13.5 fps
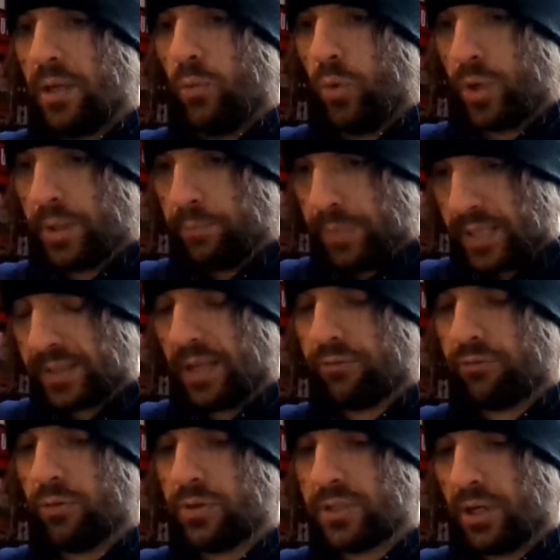walking back down
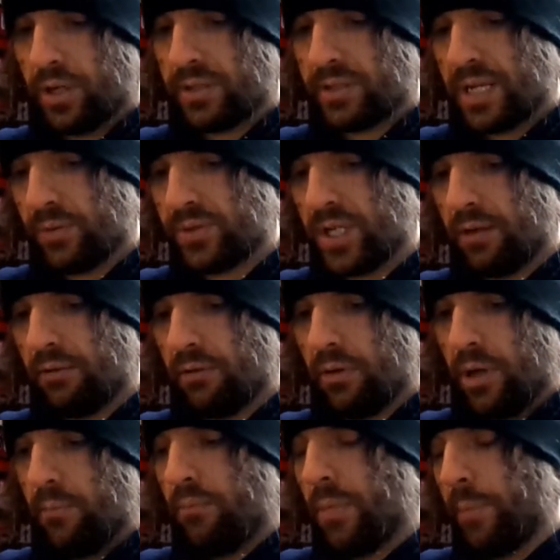through the town centre, and
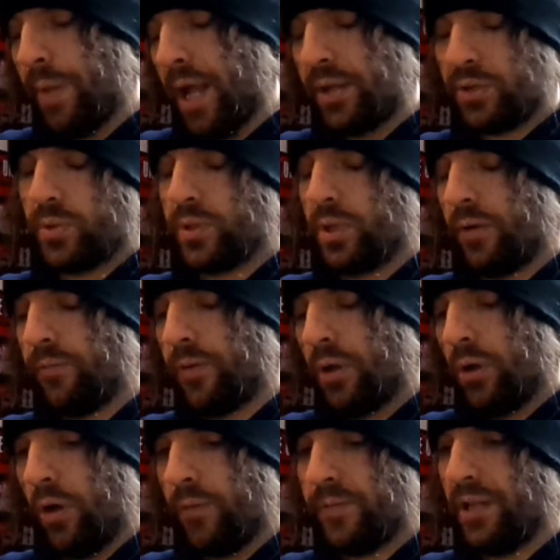my balance was off
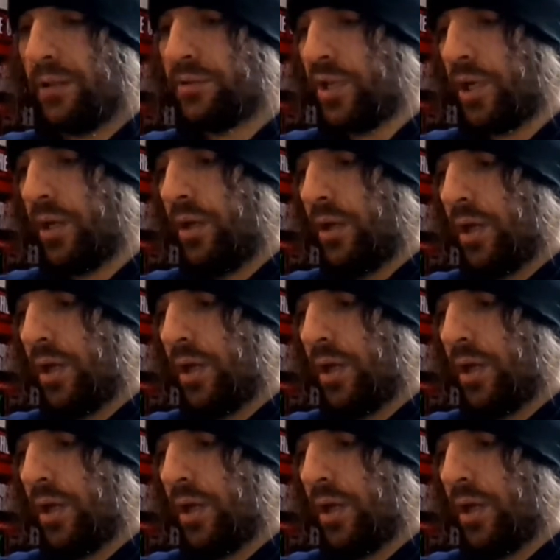kilter,